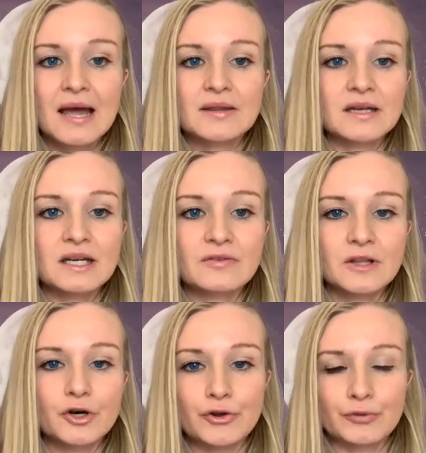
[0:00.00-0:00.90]
then even
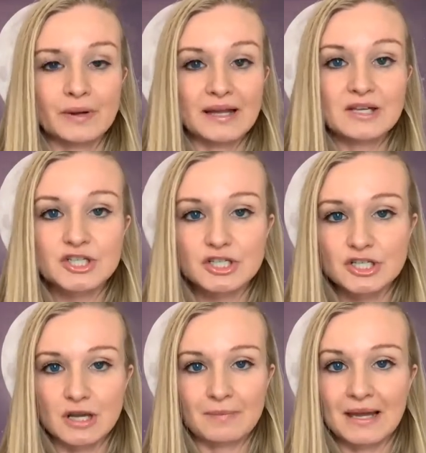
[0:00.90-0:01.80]
though the
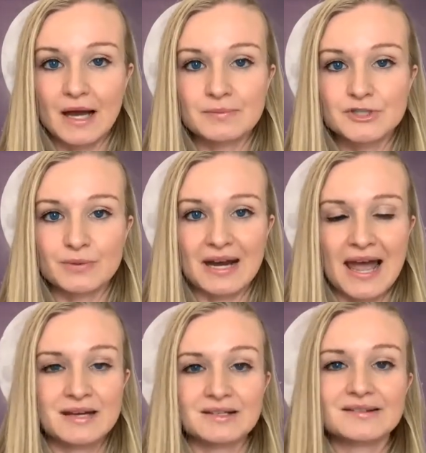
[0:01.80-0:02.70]
relationship may come to an
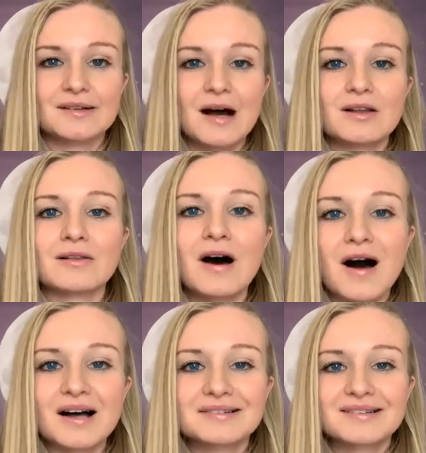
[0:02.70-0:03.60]
end, it's not lost.